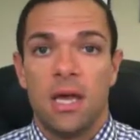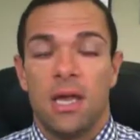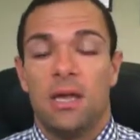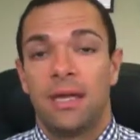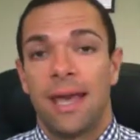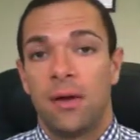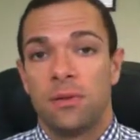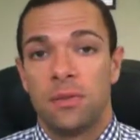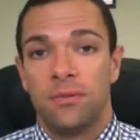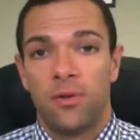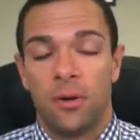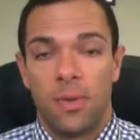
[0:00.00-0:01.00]
An
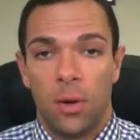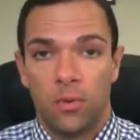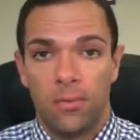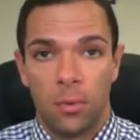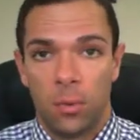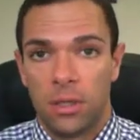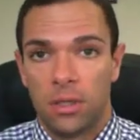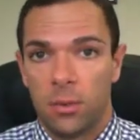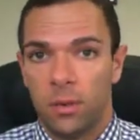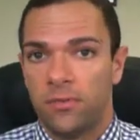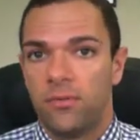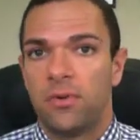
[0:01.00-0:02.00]
accountant firm that we've been working
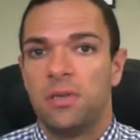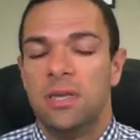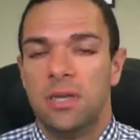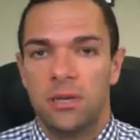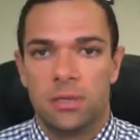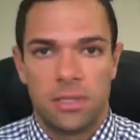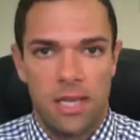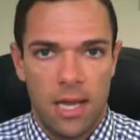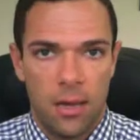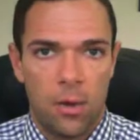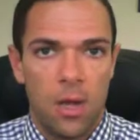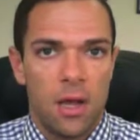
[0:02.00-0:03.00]
with for years
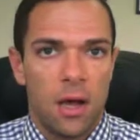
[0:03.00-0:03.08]
now,